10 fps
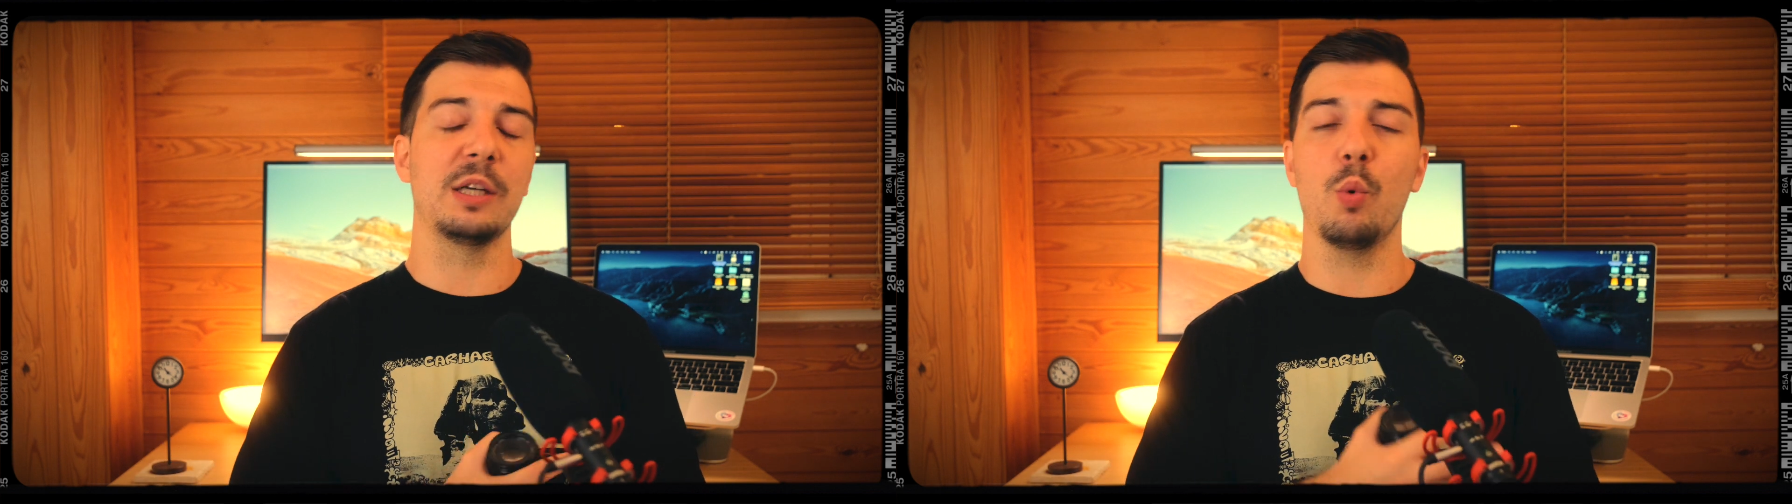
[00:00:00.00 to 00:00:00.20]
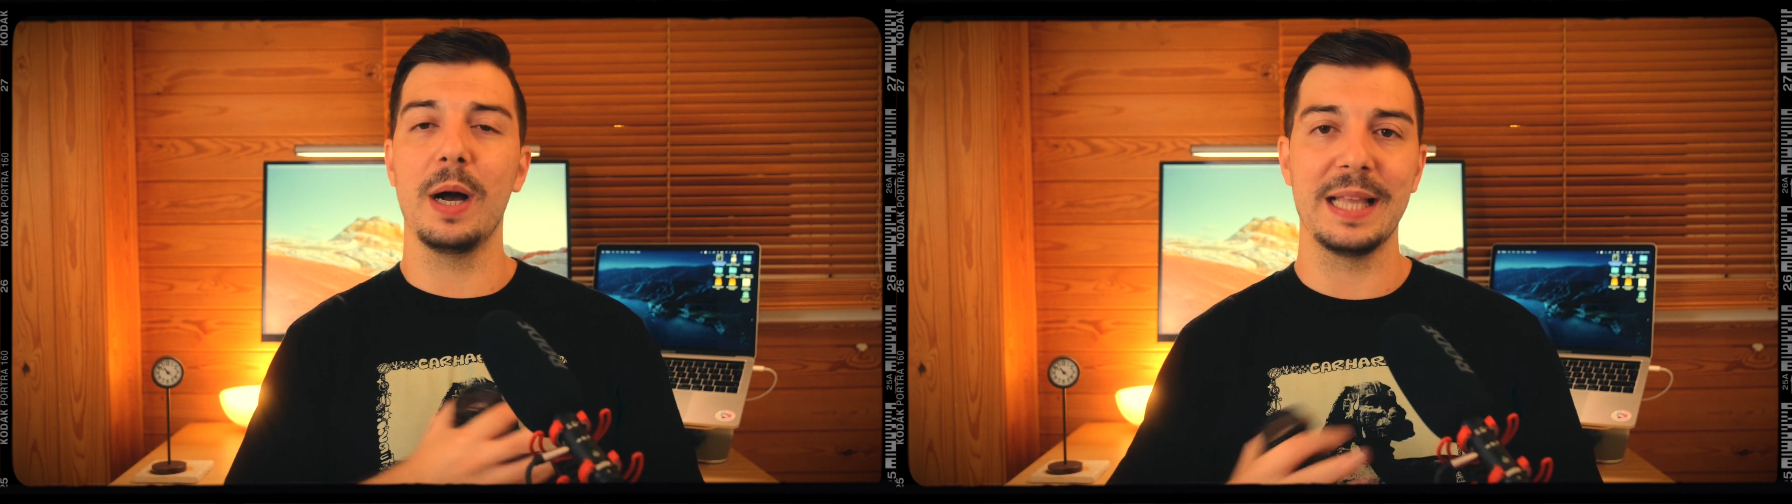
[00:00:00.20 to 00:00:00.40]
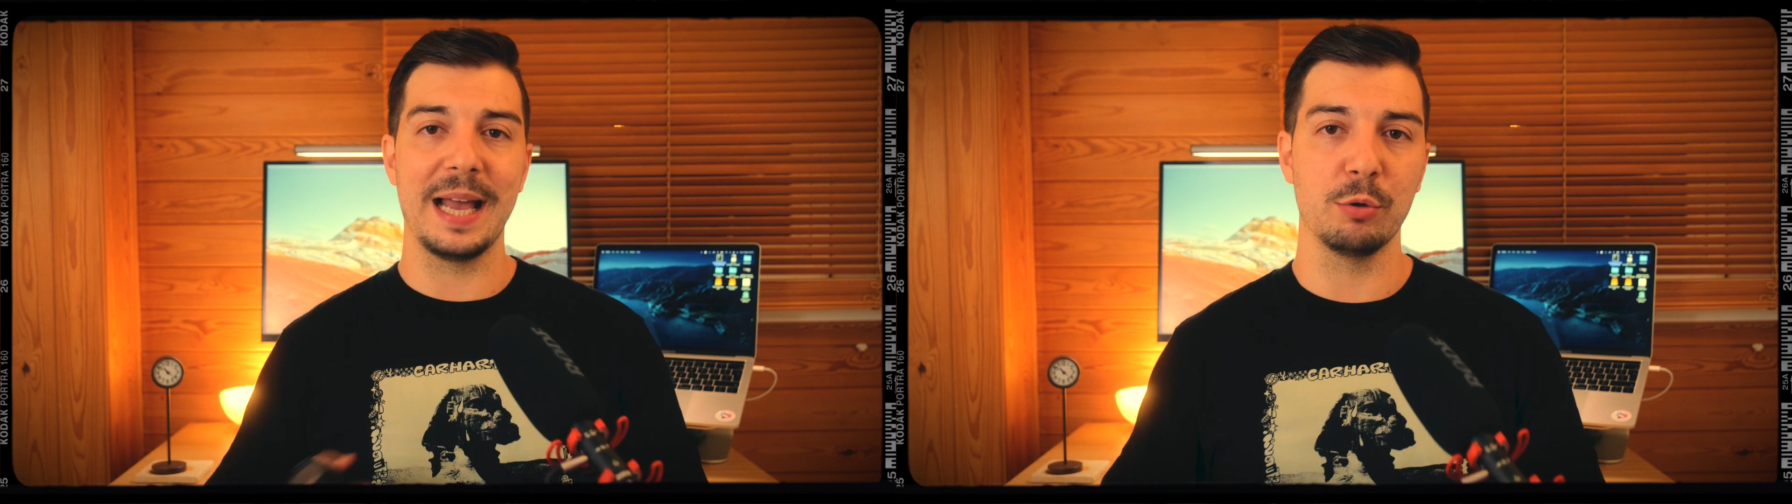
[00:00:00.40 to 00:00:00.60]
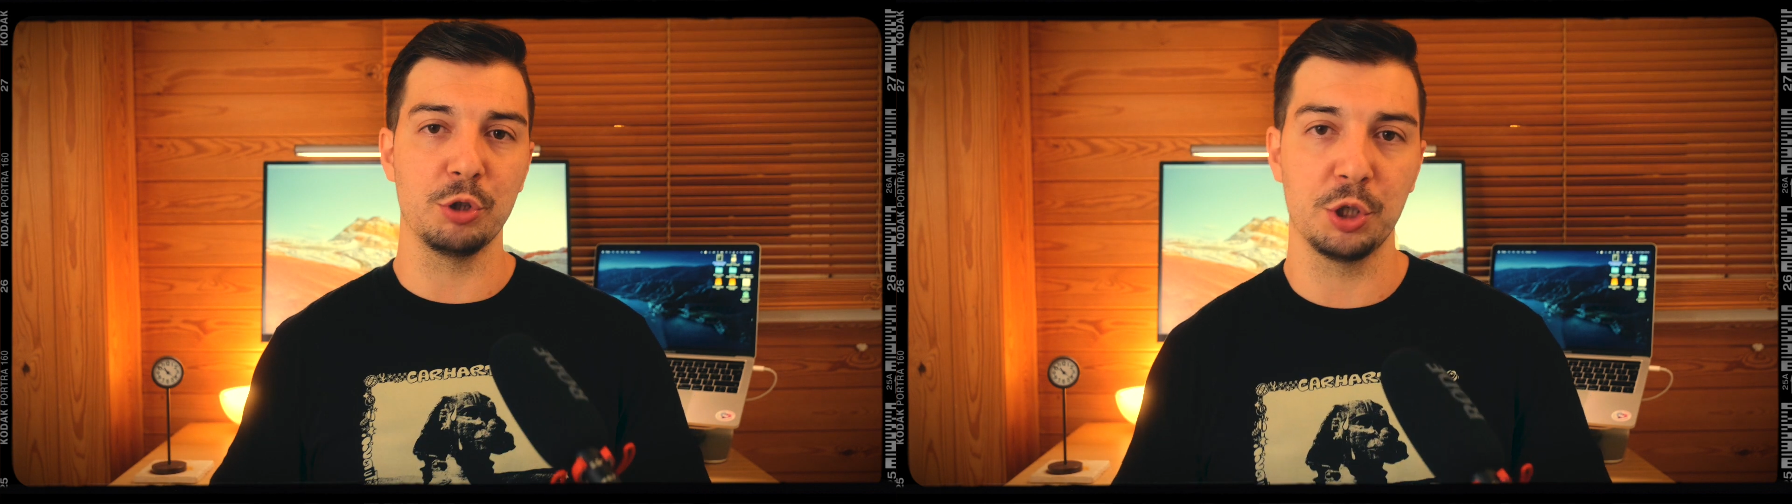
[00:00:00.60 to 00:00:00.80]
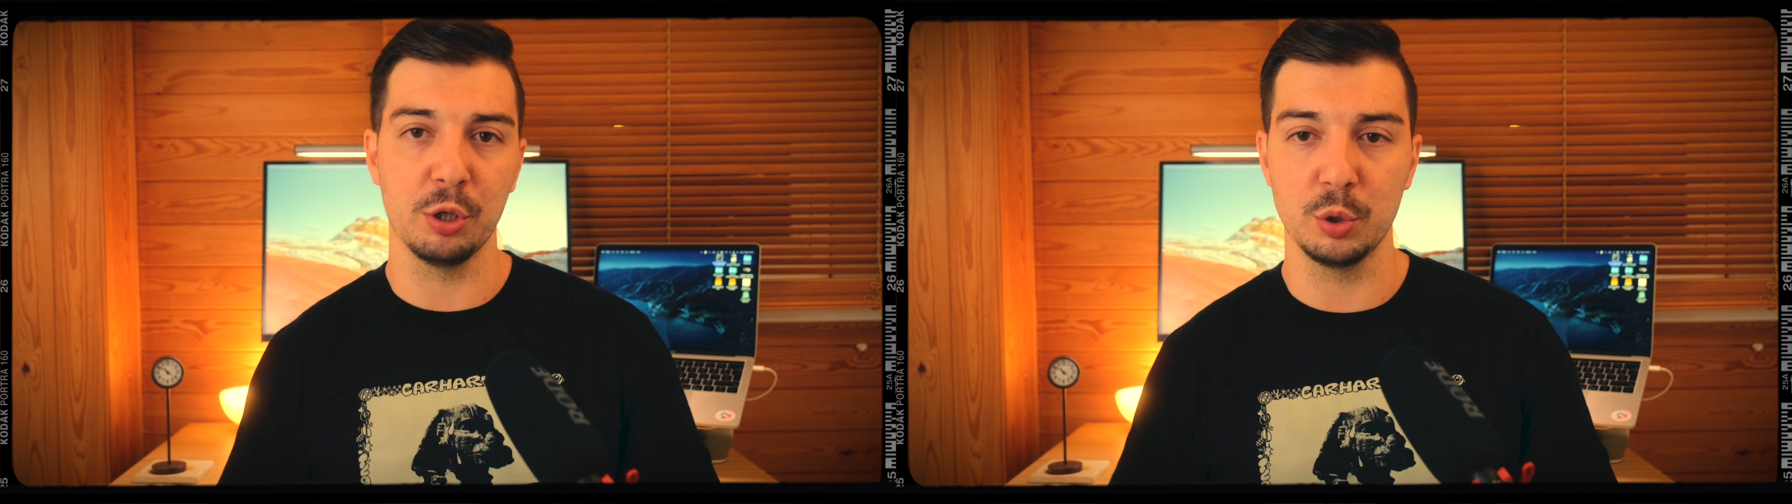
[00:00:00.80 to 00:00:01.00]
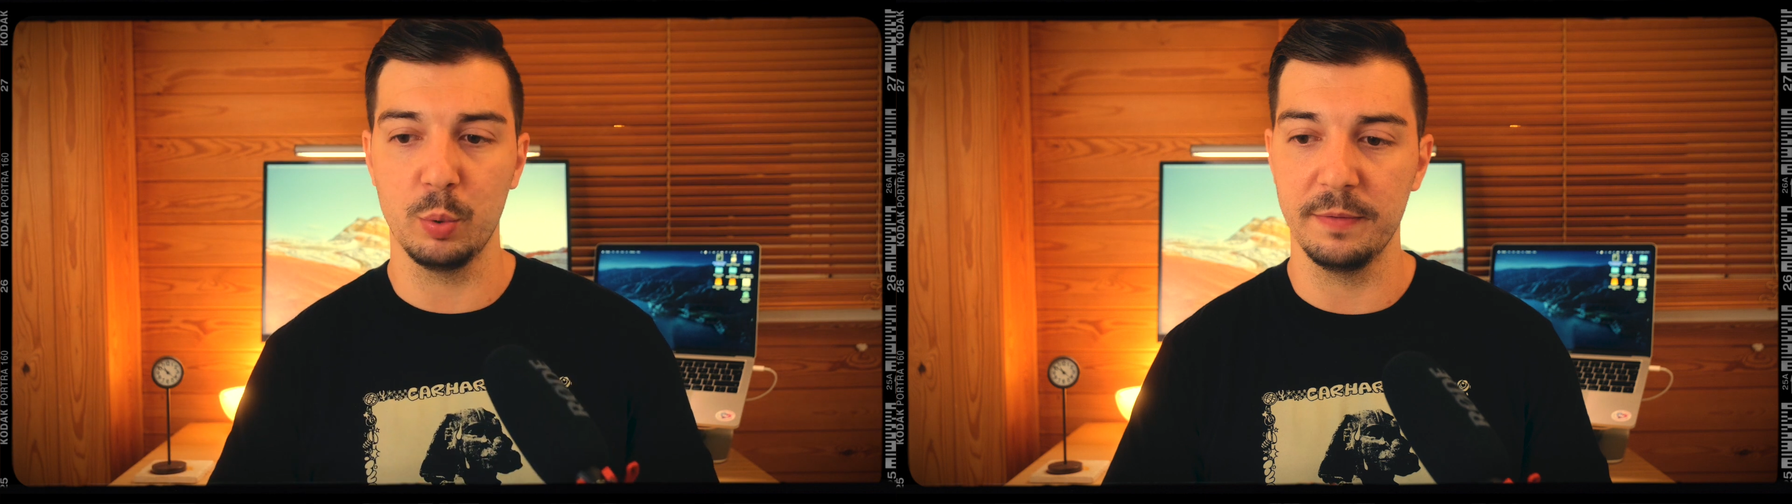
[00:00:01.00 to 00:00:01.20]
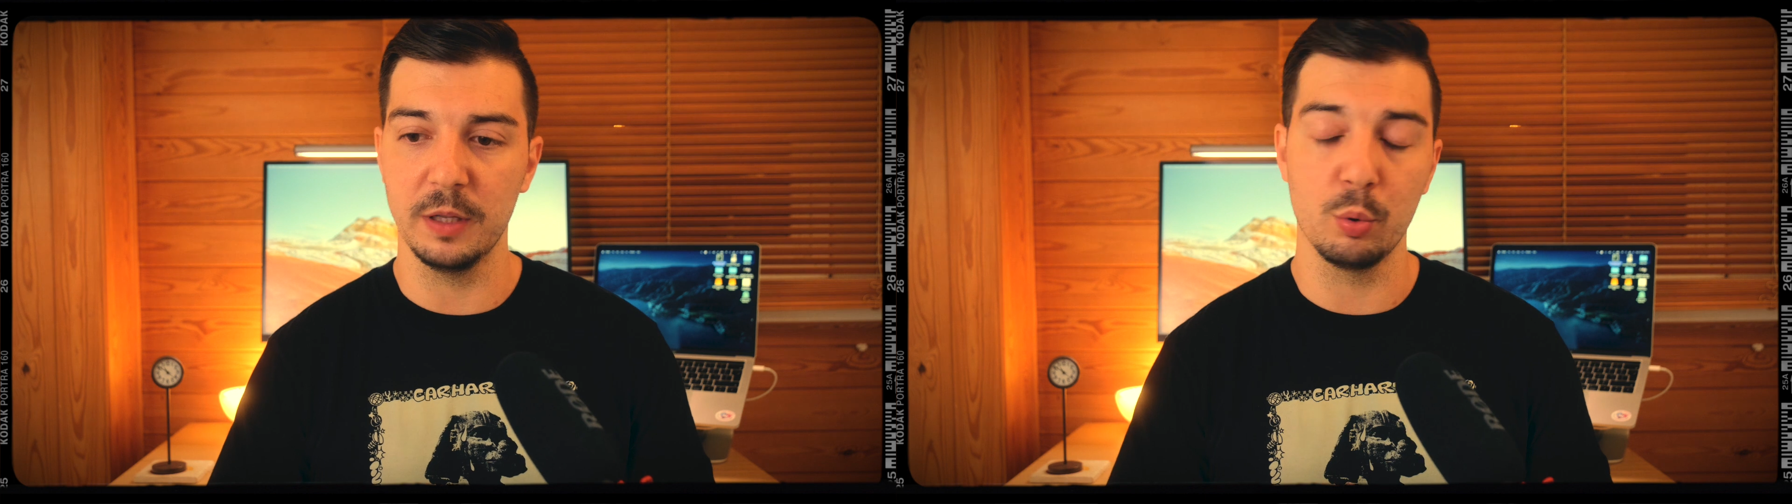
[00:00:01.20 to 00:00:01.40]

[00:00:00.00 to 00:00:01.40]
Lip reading: wide angle shots with the